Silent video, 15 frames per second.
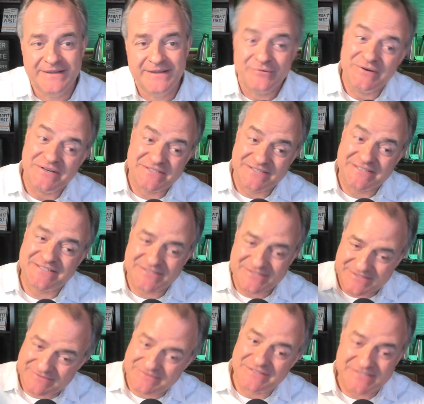which
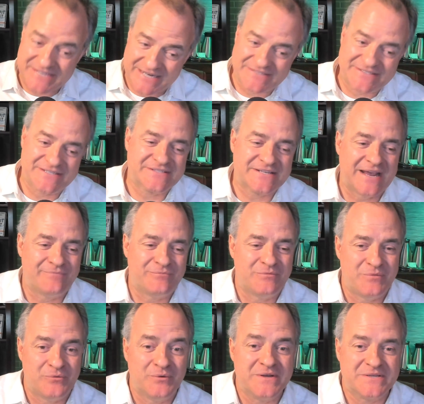this actually just happened
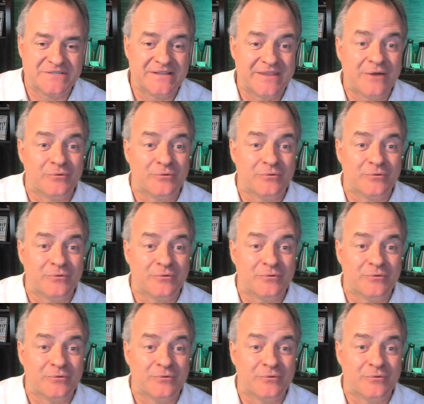to me recently.